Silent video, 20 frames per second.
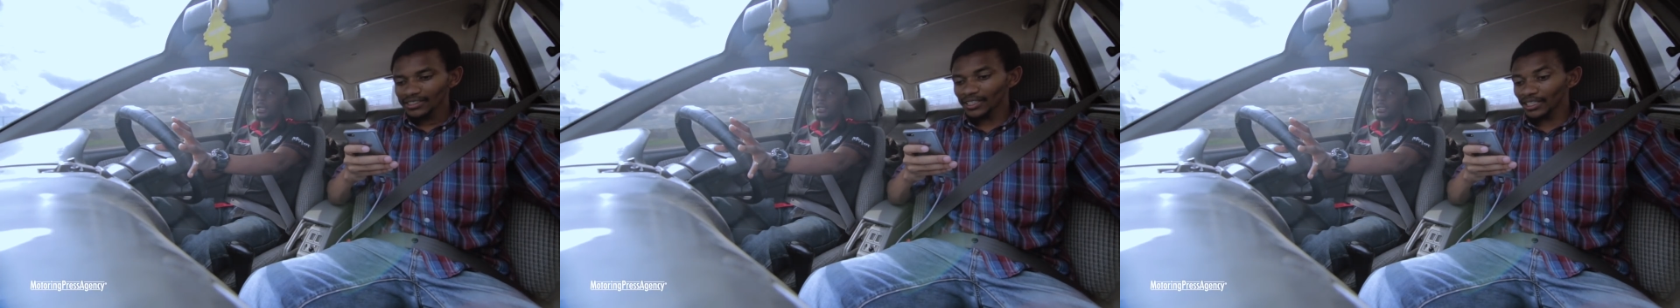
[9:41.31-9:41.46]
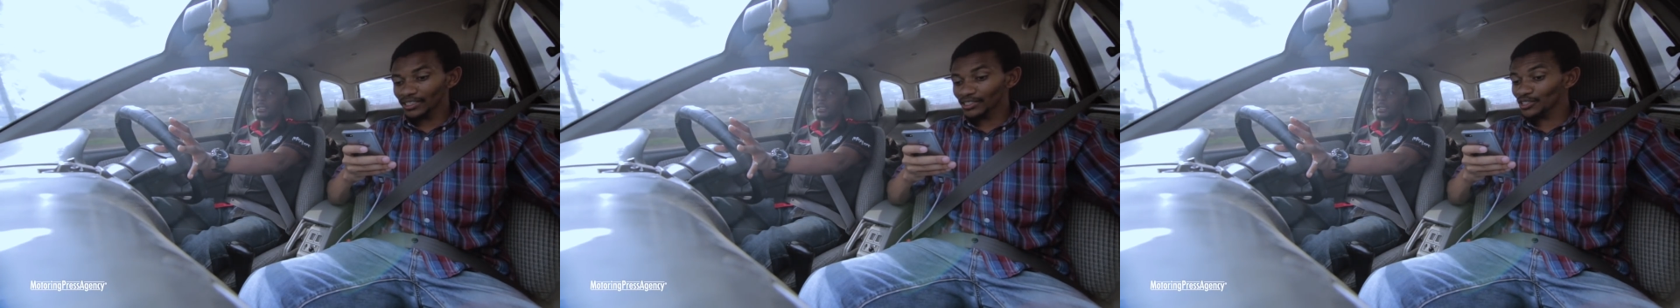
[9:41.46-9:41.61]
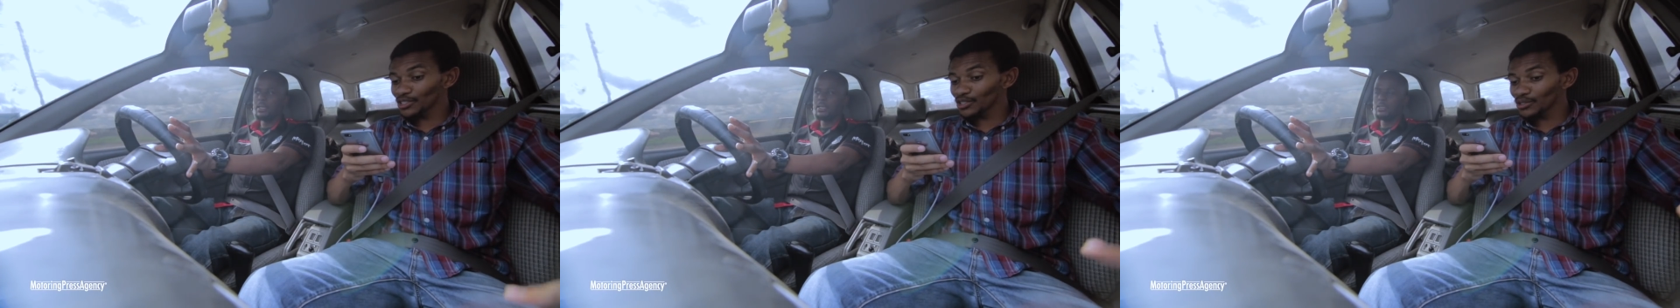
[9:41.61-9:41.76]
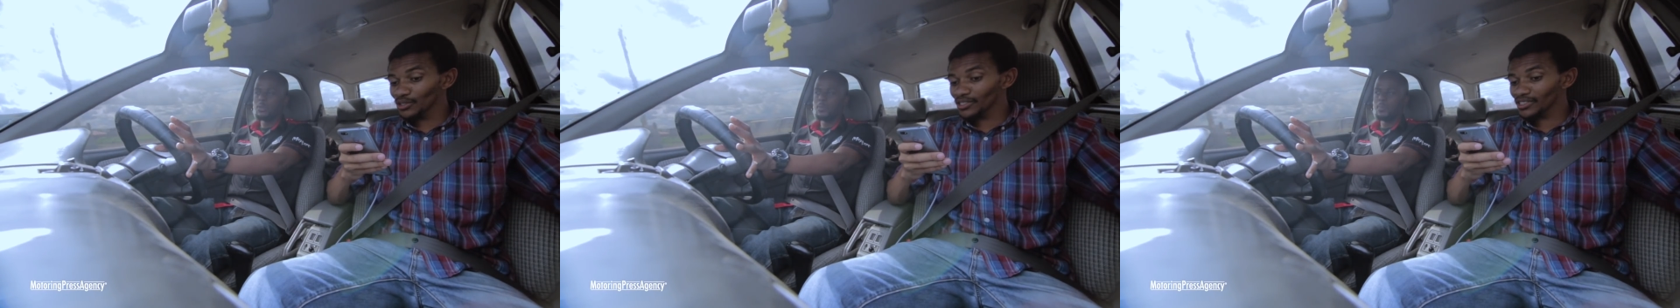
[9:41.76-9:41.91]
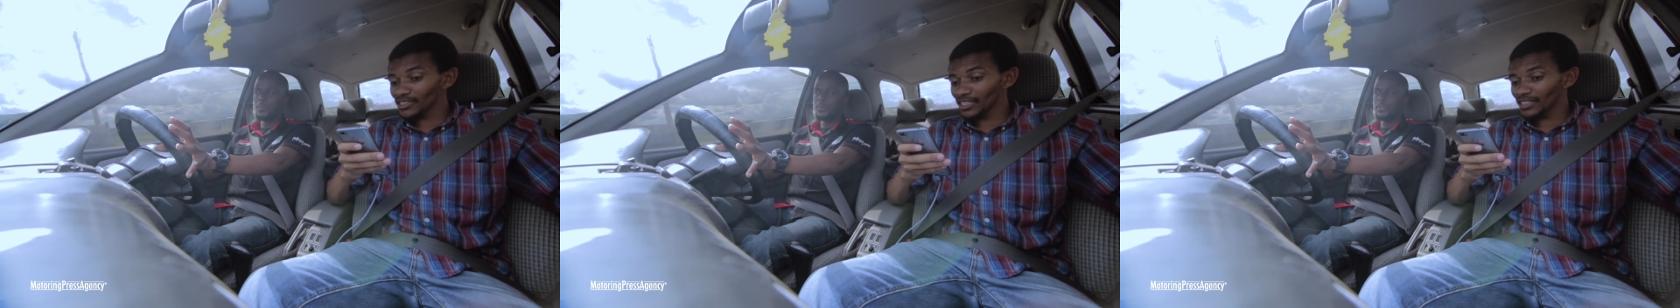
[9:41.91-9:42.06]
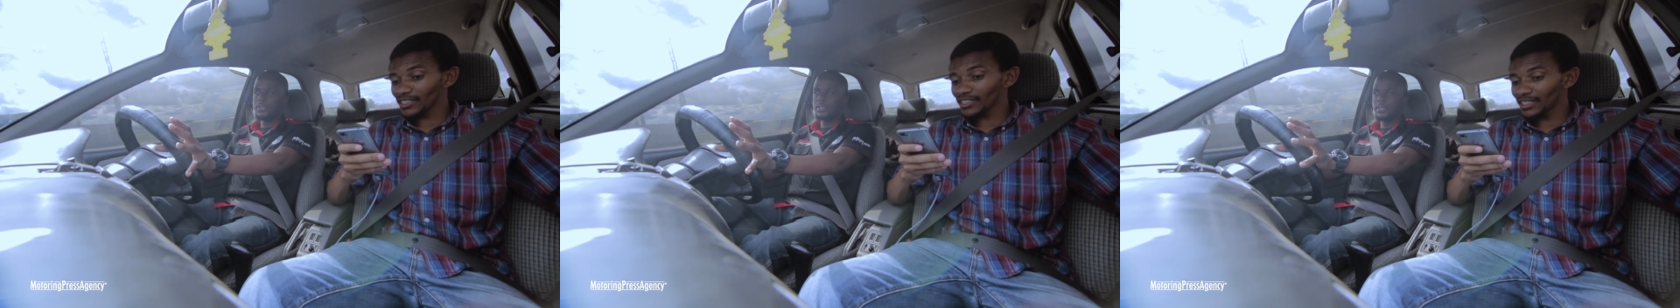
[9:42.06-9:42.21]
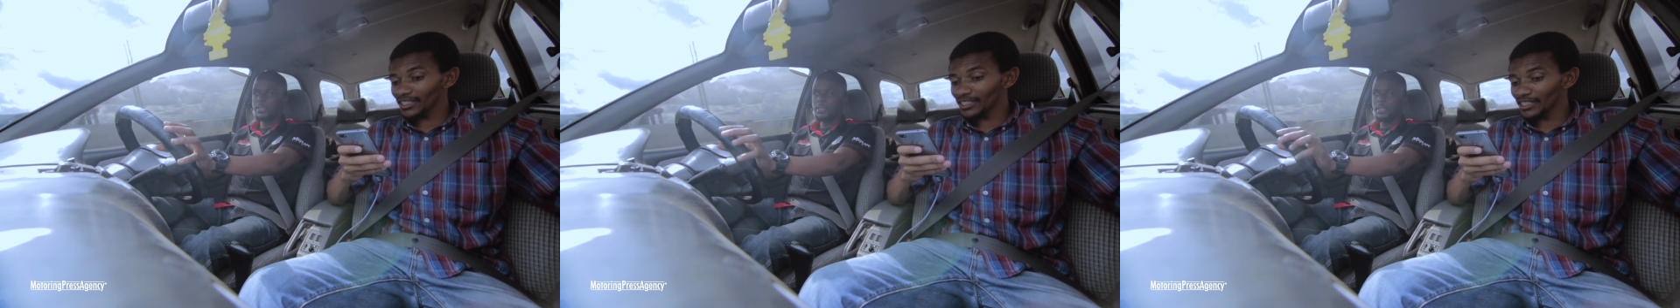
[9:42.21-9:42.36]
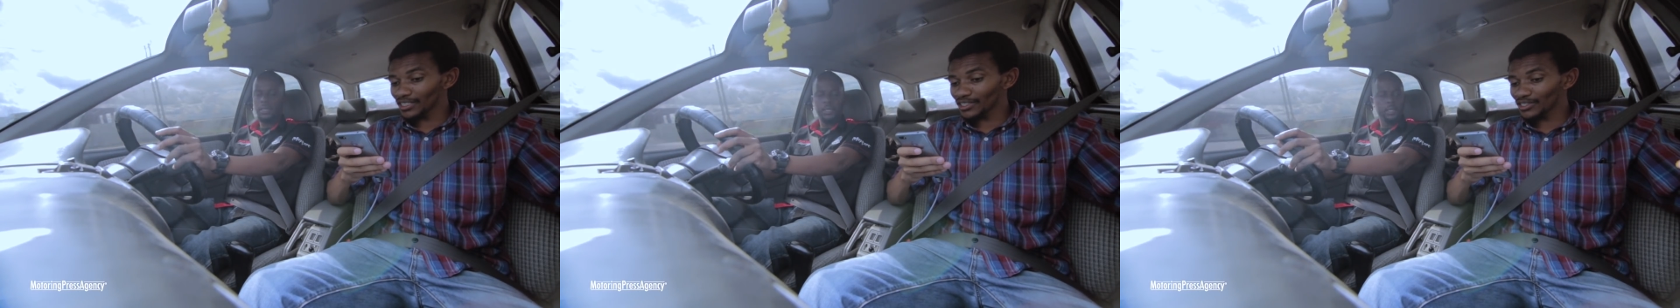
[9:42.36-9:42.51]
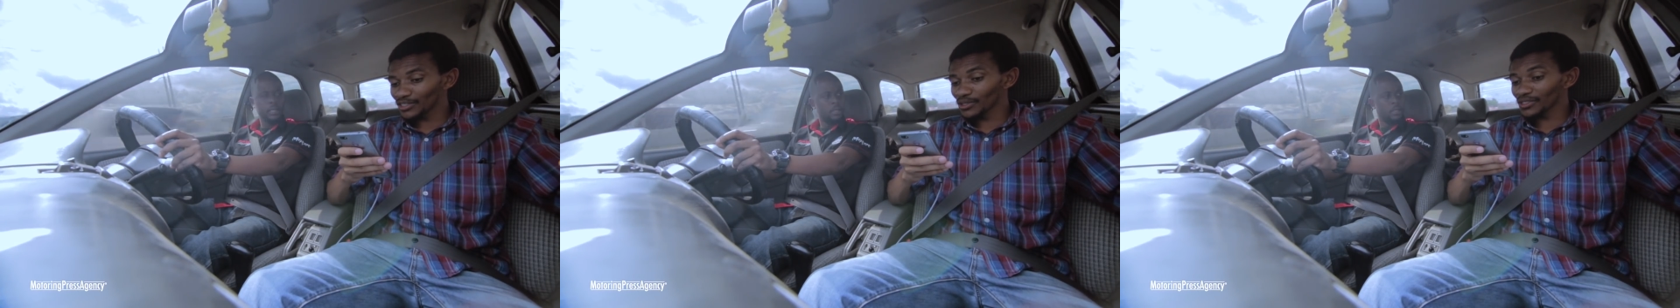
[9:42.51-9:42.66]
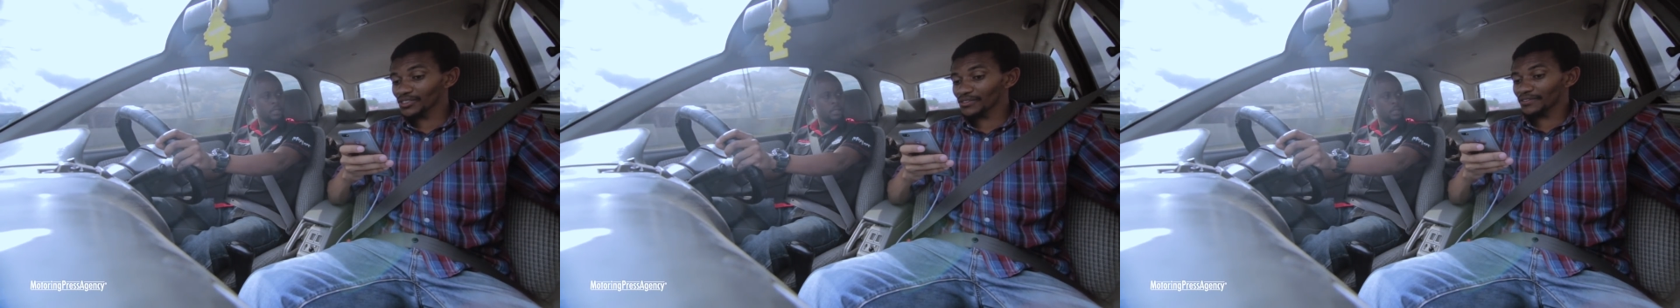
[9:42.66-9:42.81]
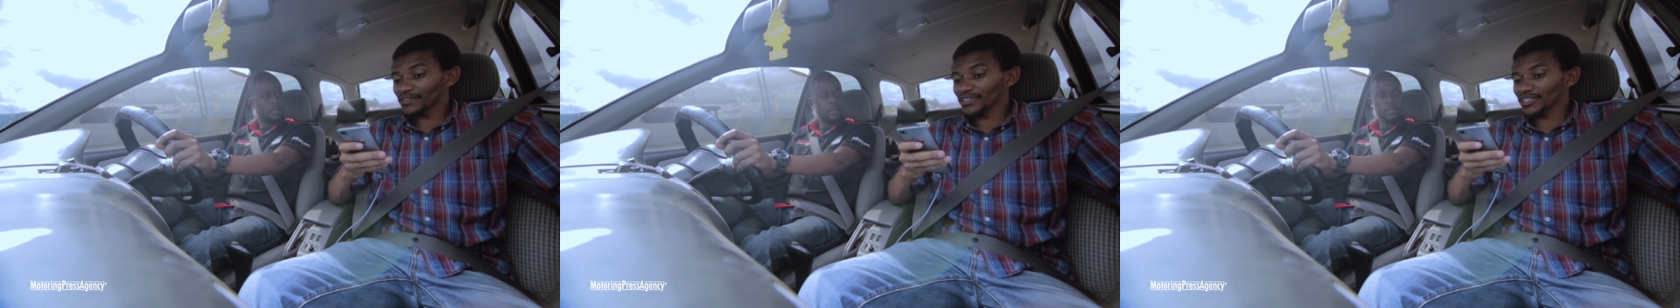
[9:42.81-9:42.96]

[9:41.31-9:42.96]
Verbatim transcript: that used, it used uh,